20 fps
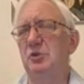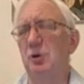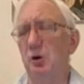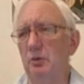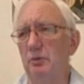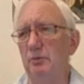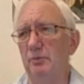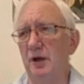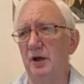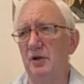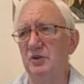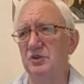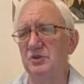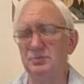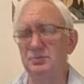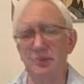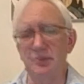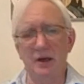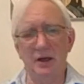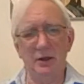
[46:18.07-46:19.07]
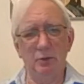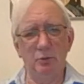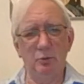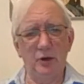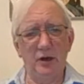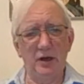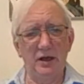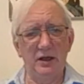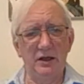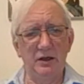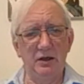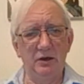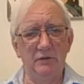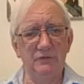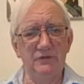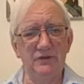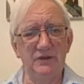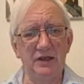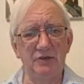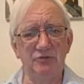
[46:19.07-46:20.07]
there's really not much by
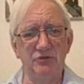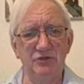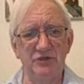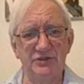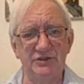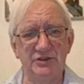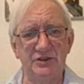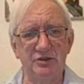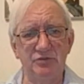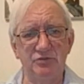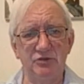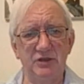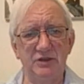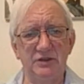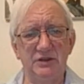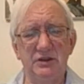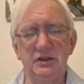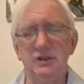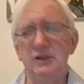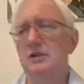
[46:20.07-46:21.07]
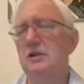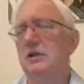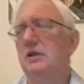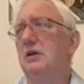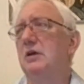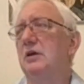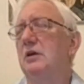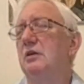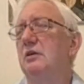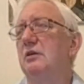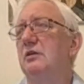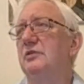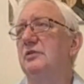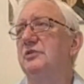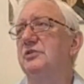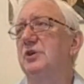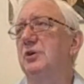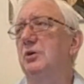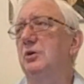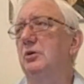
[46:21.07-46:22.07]
way of an electricity grid.
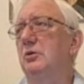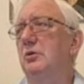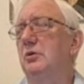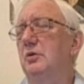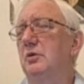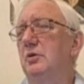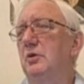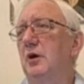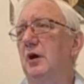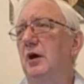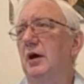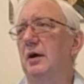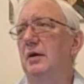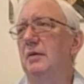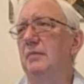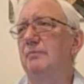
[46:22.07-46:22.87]
So